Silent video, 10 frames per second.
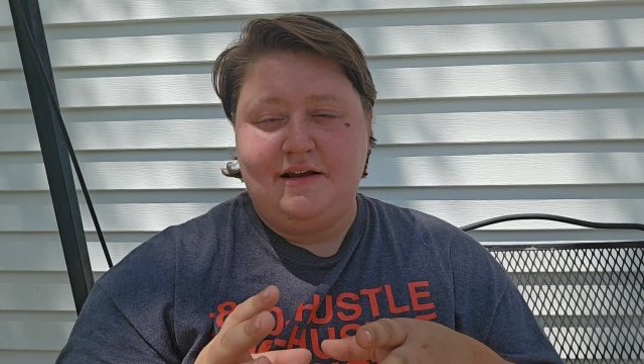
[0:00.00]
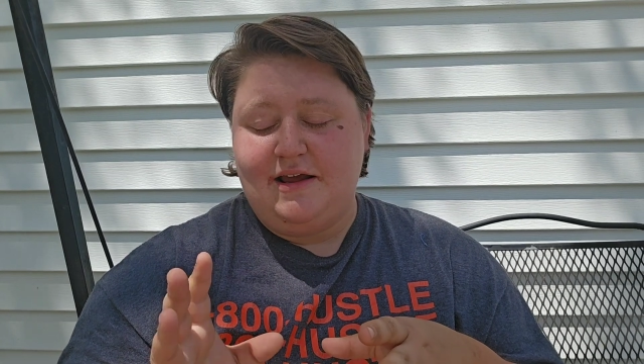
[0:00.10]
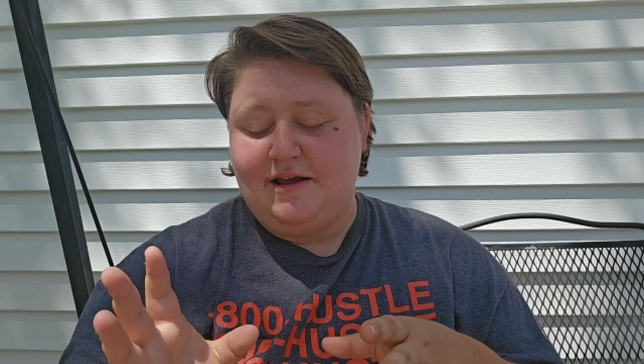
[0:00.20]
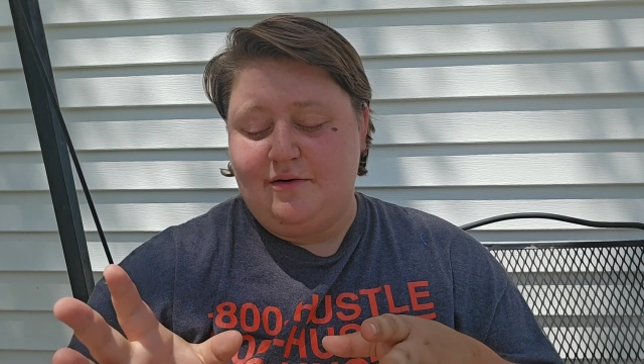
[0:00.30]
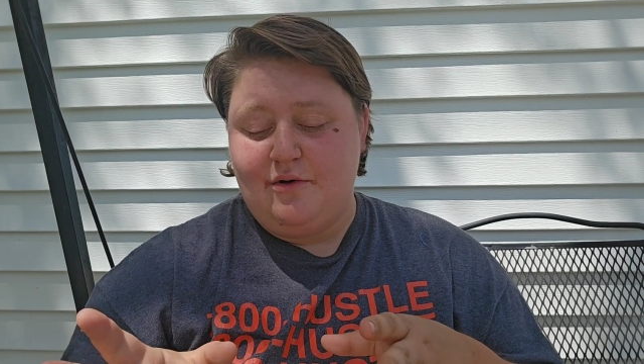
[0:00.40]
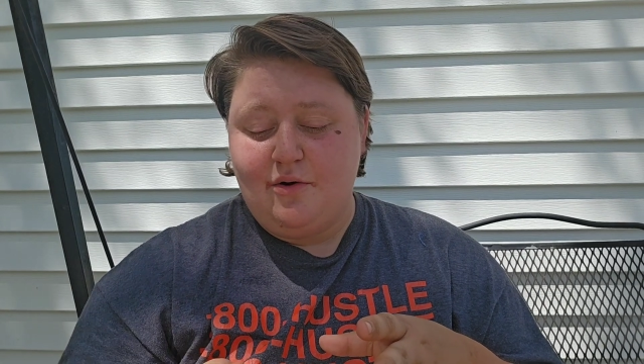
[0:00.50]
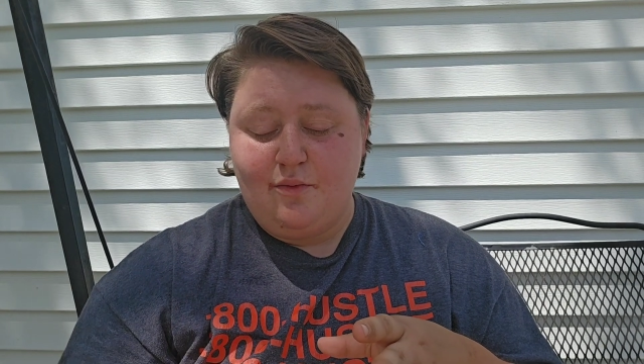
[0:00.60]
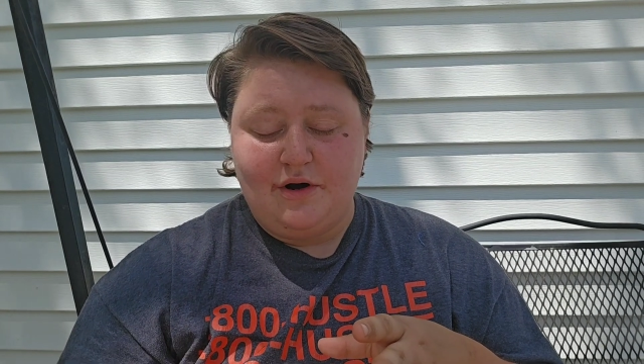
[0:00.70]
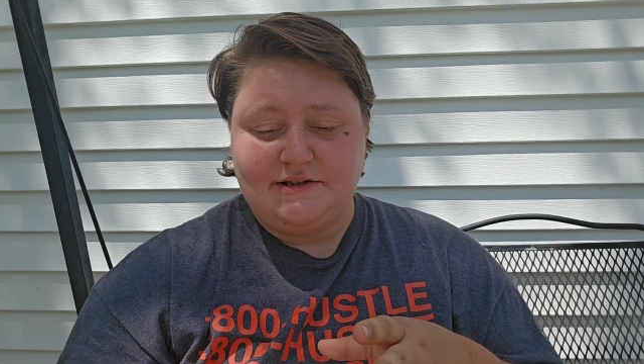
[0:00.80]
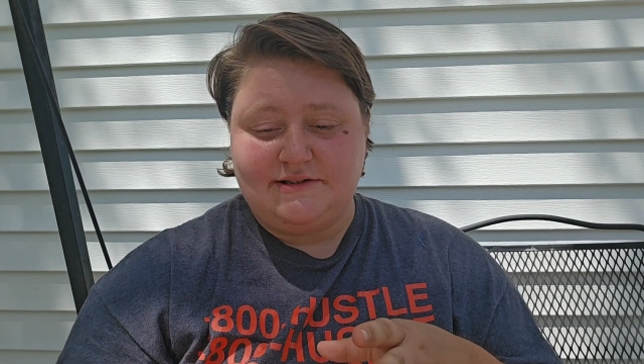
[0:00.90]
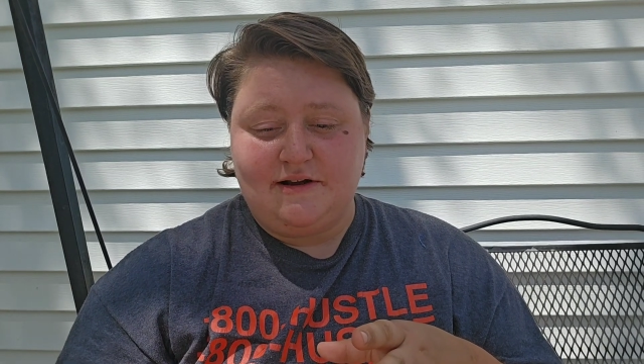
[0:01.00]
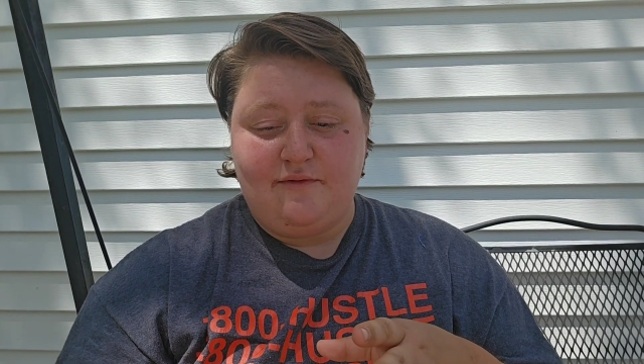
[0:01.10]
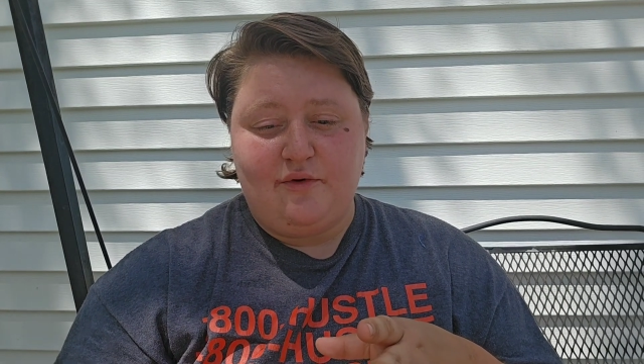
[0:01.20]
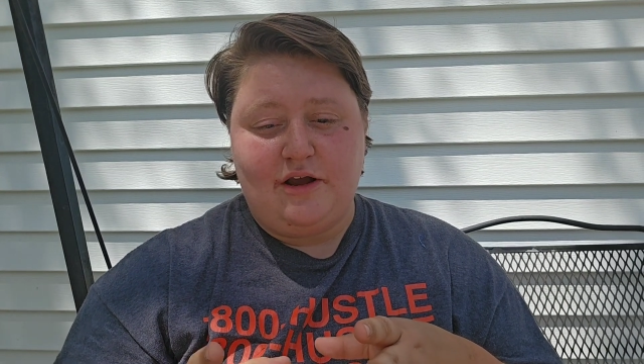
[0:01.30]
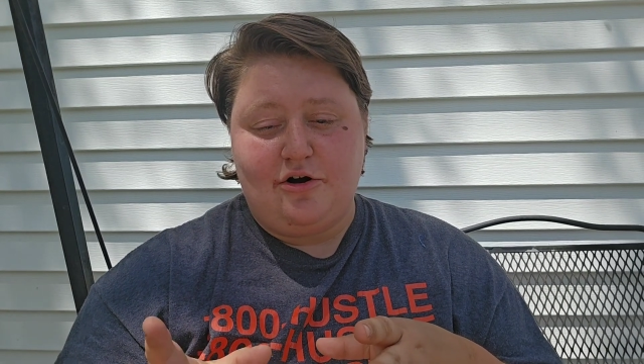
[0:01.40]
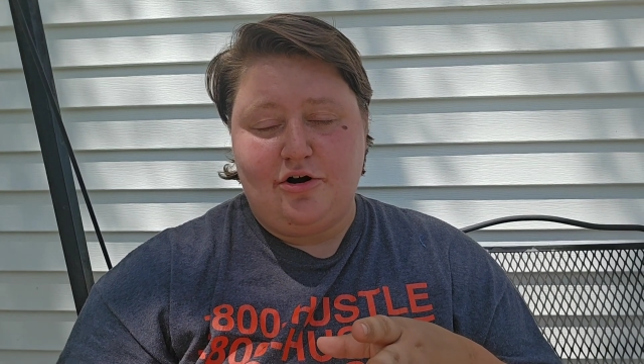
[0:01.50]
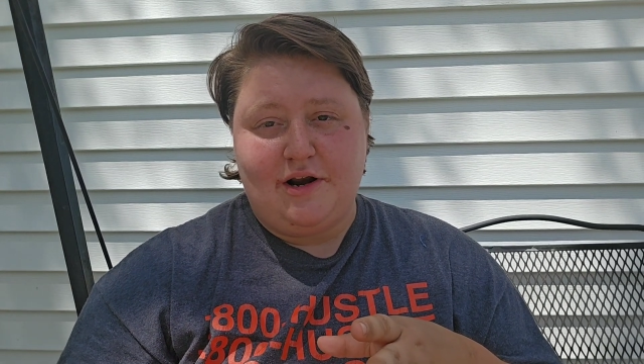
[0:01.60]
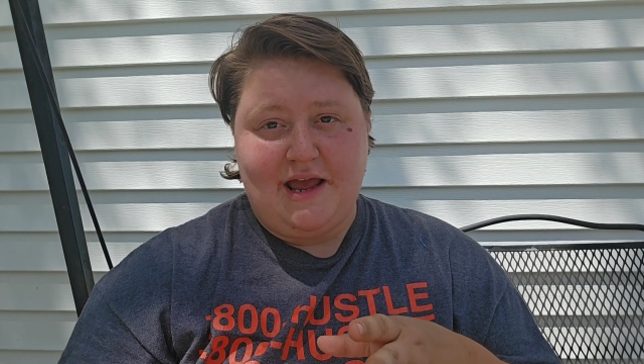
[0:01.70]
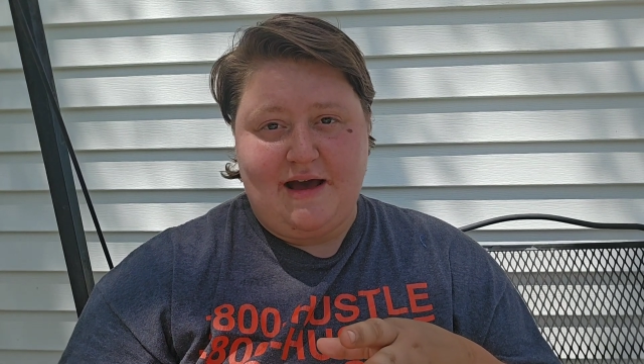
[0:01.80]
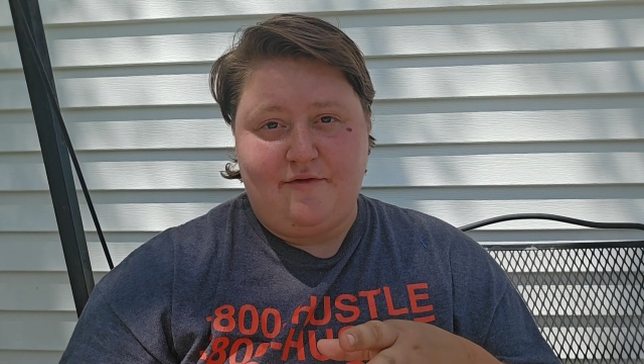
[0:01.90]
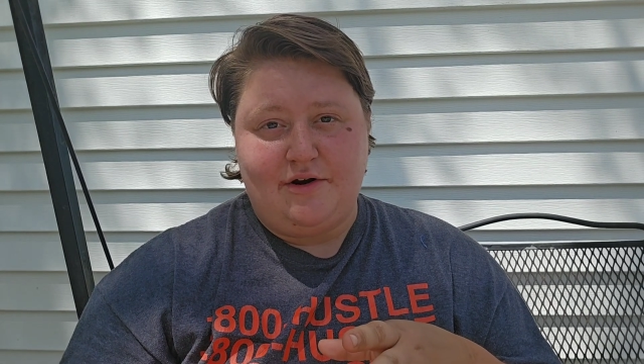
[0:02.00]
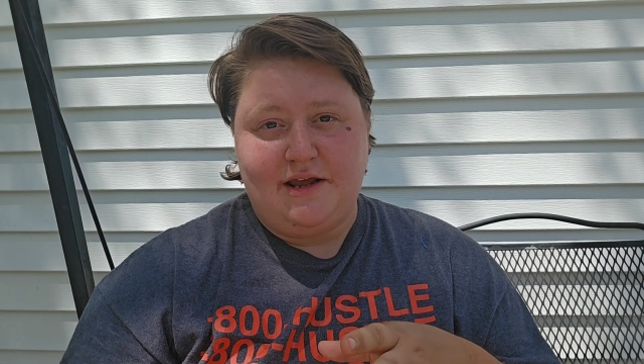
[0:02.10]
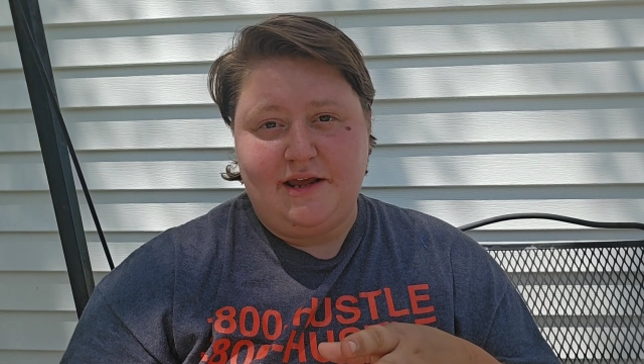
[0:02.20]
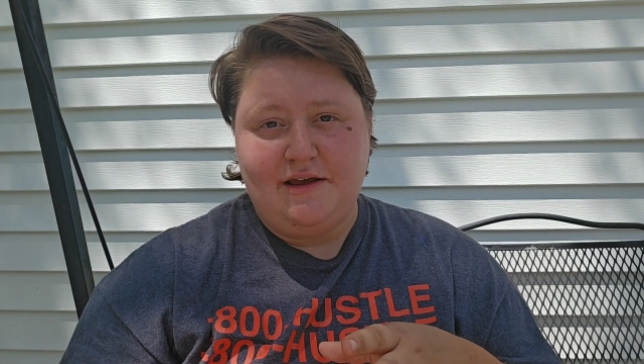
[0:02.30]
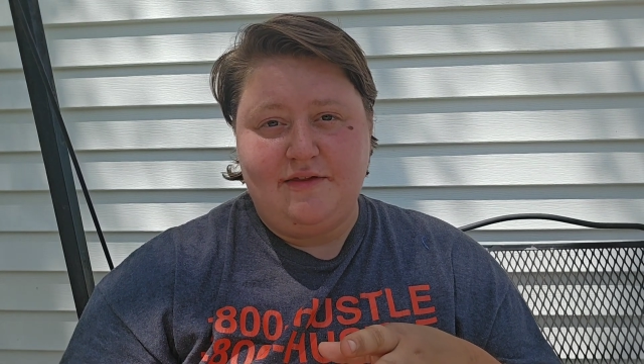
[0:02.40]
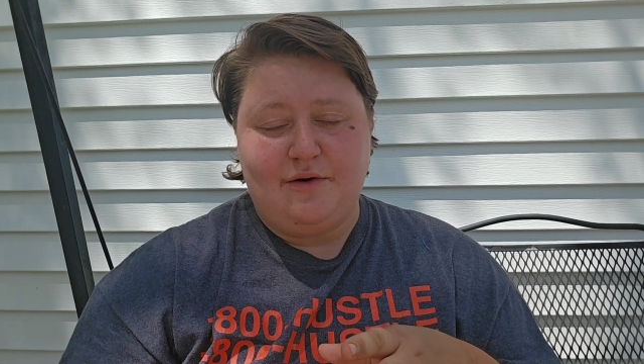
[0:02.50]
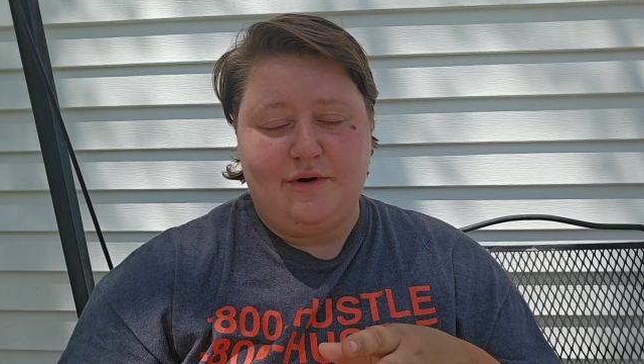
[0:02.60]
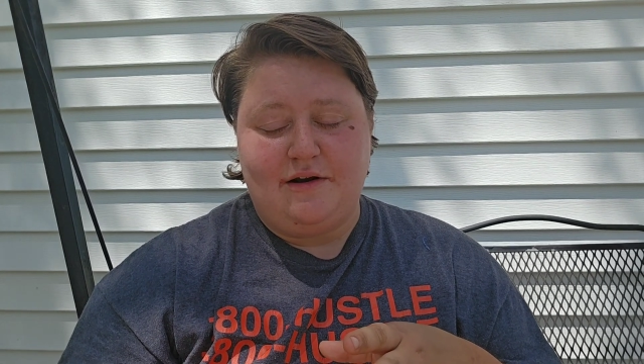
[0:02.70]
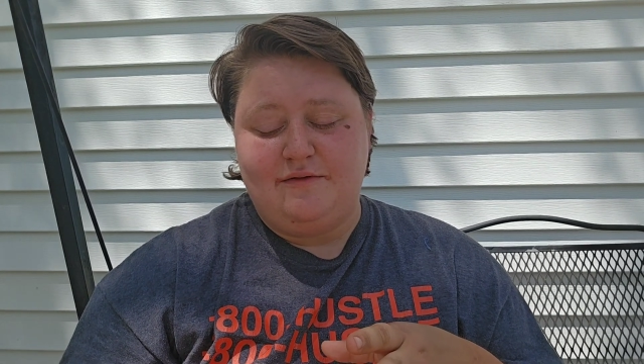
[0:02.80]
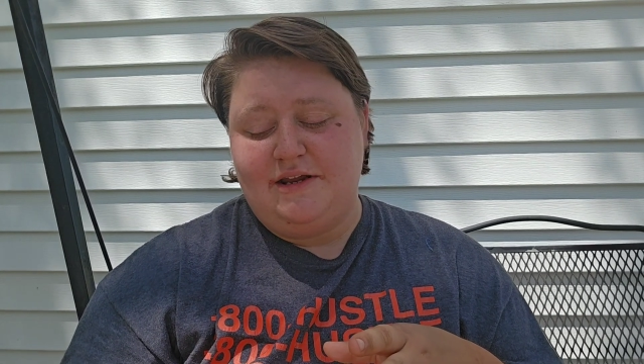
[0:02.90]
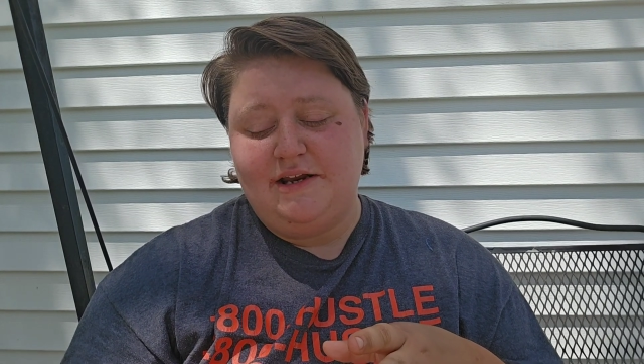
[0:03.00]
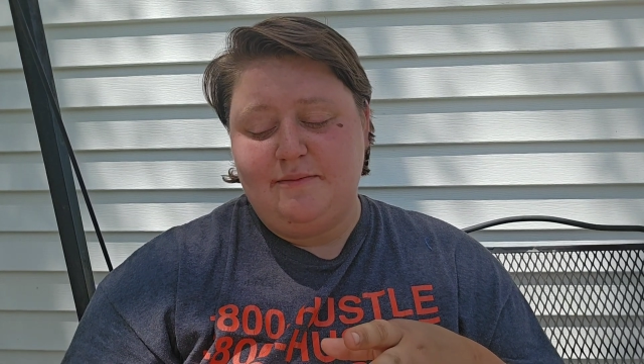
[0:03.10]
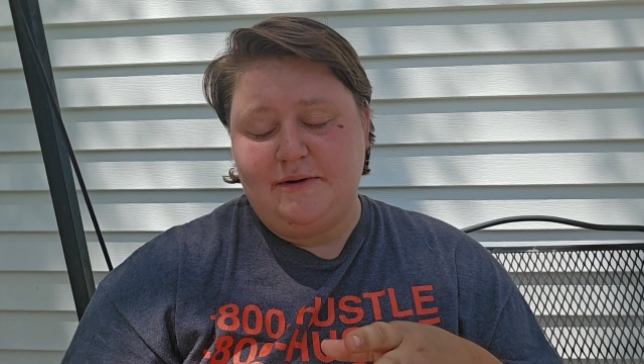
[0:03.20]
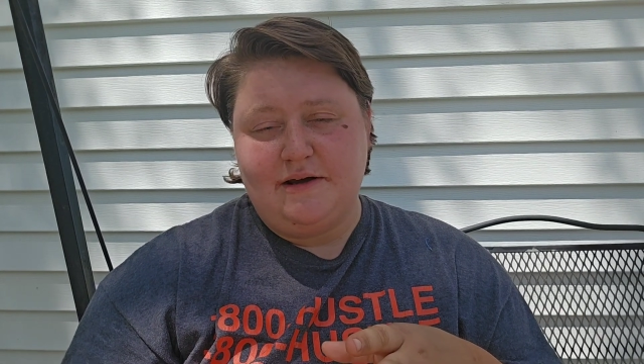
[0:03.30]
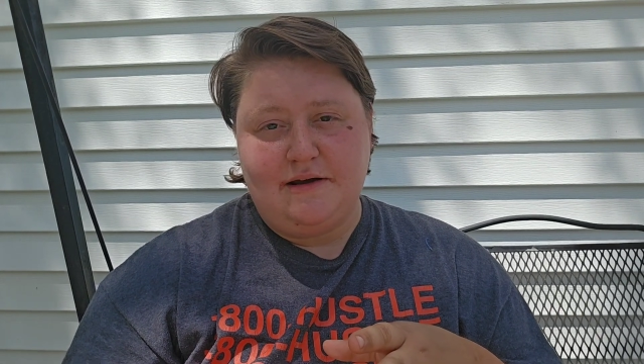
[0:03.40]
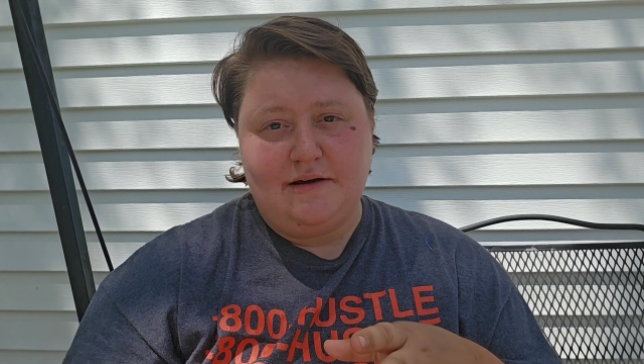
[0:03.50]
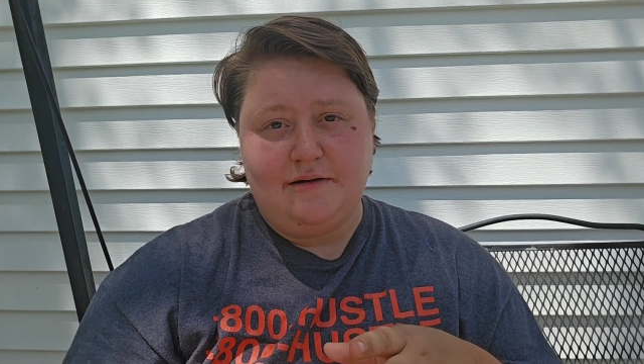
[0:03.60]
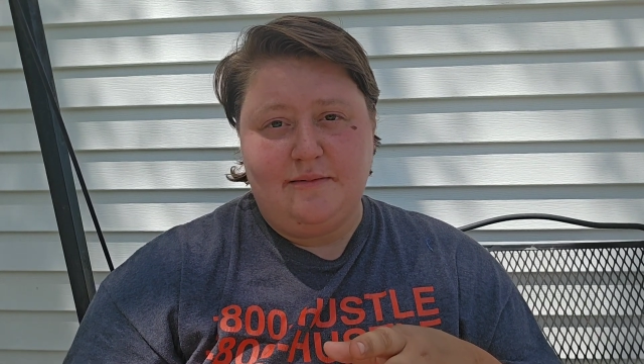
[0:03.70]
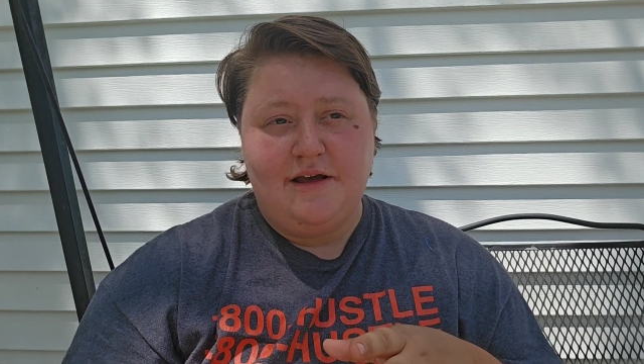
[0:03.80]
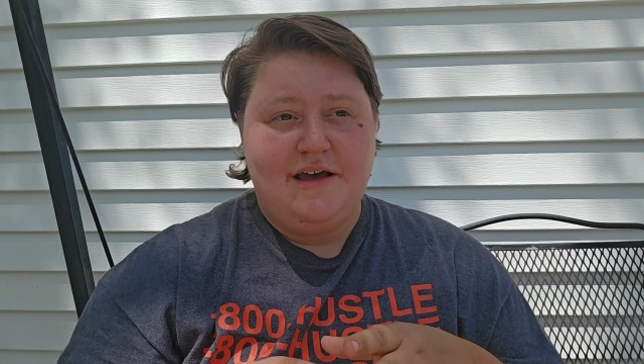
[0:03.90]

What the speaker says: and what stuff we already have on hand that we don't need to pick up,